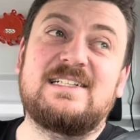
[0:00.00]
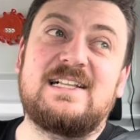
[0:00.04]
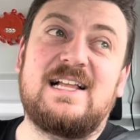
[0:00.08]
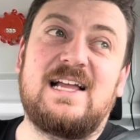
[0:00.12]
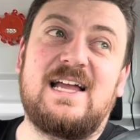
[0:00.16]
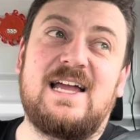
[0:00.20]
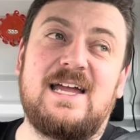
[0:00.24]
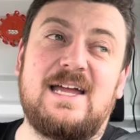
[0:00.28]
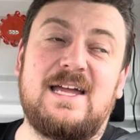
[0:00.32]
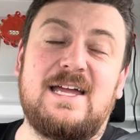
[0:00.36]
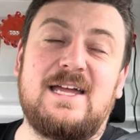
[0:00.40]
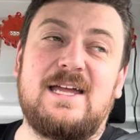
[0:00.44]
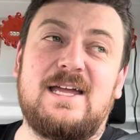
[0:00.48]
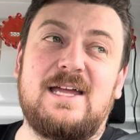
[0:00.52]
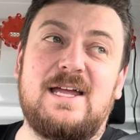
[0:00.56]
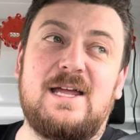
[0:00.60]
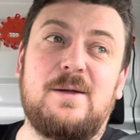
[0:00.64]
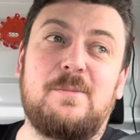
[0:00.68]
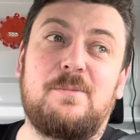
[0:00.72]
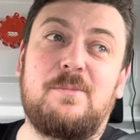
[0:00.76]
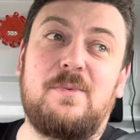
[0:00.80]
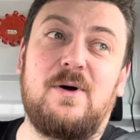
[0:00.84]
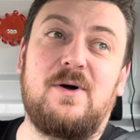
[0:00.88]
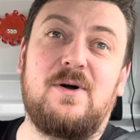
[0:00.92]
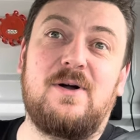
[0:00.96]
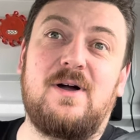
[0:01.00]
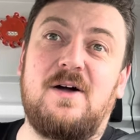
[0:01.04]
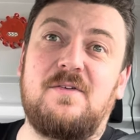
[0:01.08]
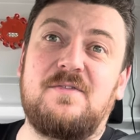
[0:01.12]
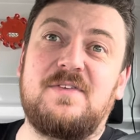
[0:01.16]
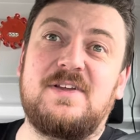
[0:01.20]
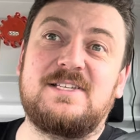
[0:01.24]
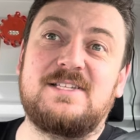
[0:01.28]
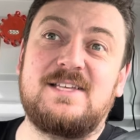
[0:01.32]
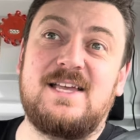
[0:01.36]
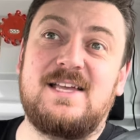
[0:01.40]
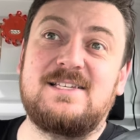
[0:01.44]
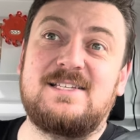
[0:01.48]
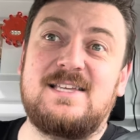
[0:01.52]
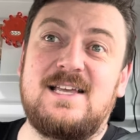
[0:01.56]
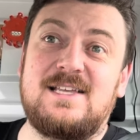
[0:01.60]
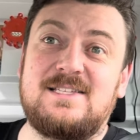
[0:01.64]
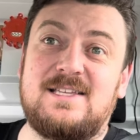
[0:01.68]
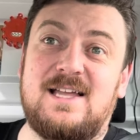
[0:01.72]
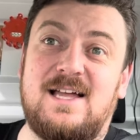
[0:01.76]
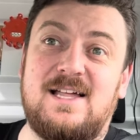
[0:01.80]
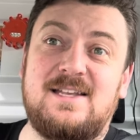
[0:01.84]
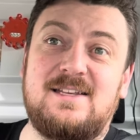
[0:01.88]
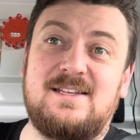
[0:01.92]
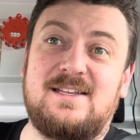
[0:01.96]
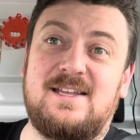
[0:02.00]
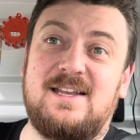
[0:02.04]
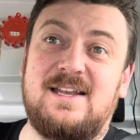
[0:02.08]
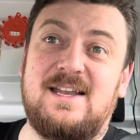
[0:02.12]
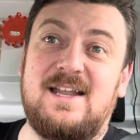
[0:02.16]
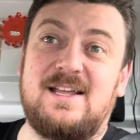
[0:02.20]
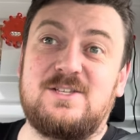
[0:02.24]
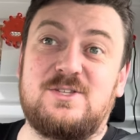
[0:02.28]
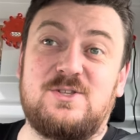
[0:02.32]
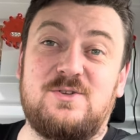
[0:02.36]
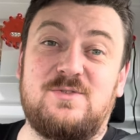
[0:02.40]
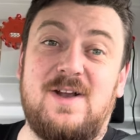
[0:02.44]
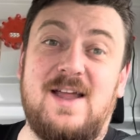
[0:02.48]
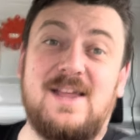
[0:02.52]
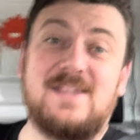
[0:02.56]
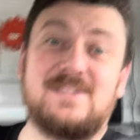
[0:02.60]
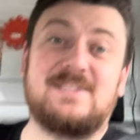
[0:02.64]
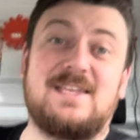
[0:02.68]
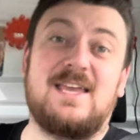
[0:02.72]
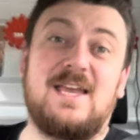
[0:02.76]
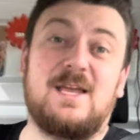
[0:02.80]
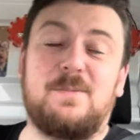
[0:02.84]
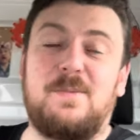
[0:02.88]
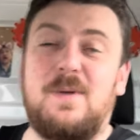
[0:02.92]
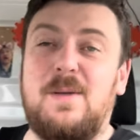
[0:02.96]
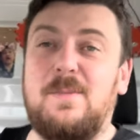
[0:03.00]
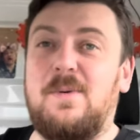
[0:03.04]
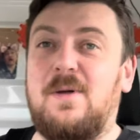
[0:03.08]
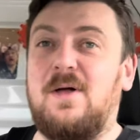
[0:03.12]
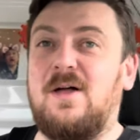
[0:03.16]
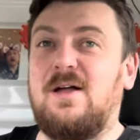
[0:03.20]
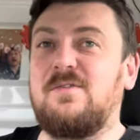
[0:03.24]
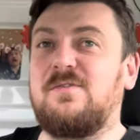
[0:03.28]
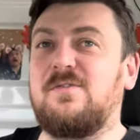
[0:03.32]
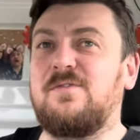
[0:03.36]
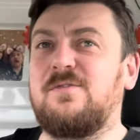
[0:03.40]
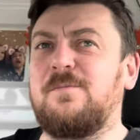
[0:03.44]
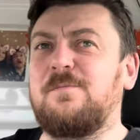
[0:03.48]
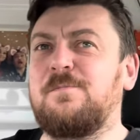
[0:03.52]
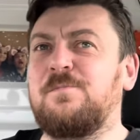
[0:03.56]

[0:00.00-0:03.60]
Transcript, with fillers: But obviously it's his land and he has the right to kick people off.